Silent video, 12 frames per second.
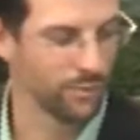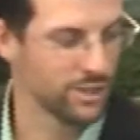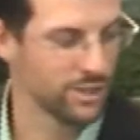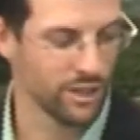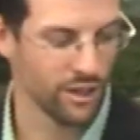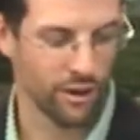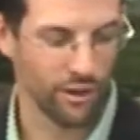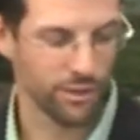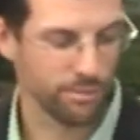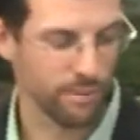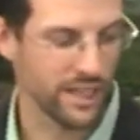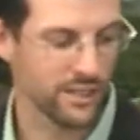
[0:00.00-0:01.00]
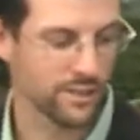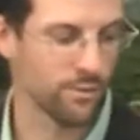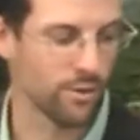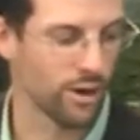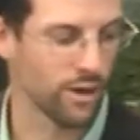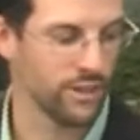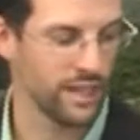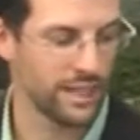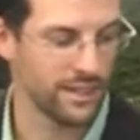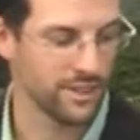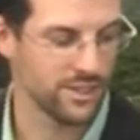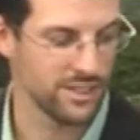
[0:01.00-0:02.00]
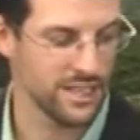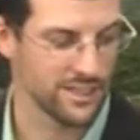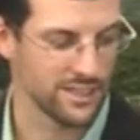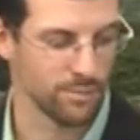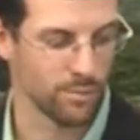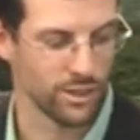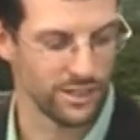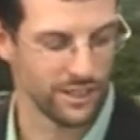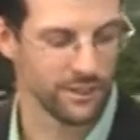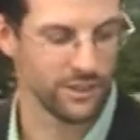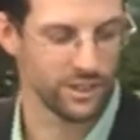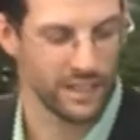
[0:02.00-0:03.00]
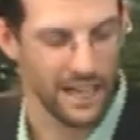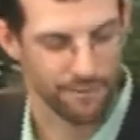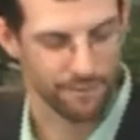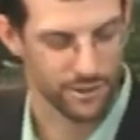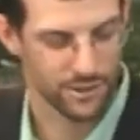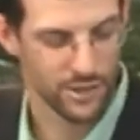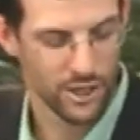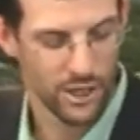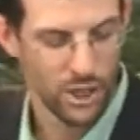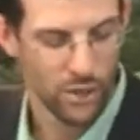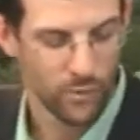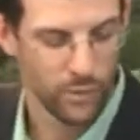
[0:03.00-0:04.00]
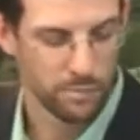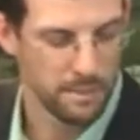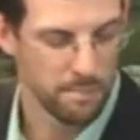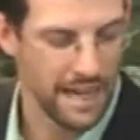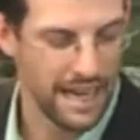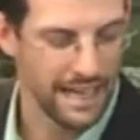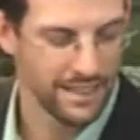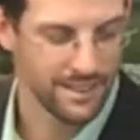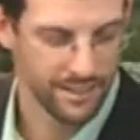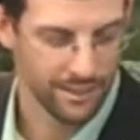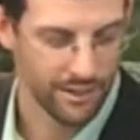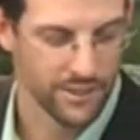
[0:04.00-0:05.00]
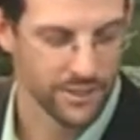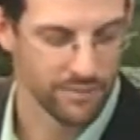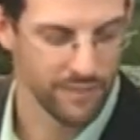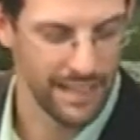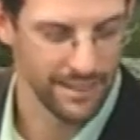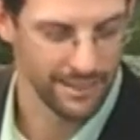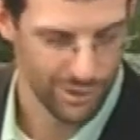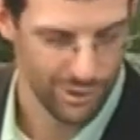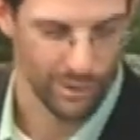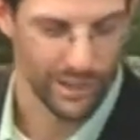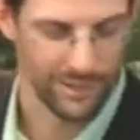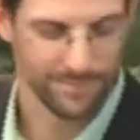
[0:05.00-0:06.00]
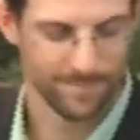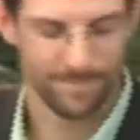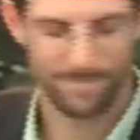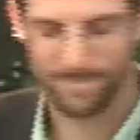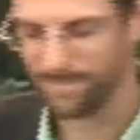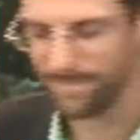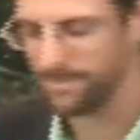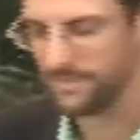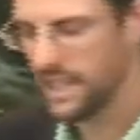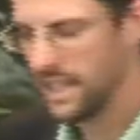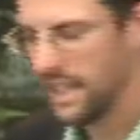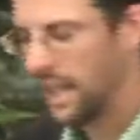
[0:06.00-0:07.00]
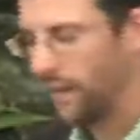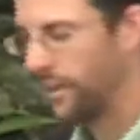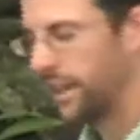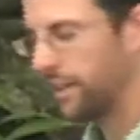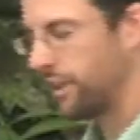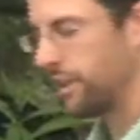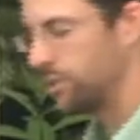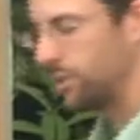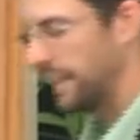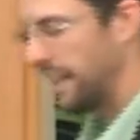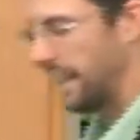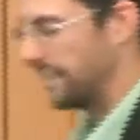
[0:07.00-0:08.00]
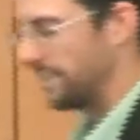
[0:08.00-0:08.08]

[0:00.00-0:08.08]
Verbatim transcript: which the earth brings forth in their season, more diligent efforts would be made to cultivate the soil. I want to encourage you again,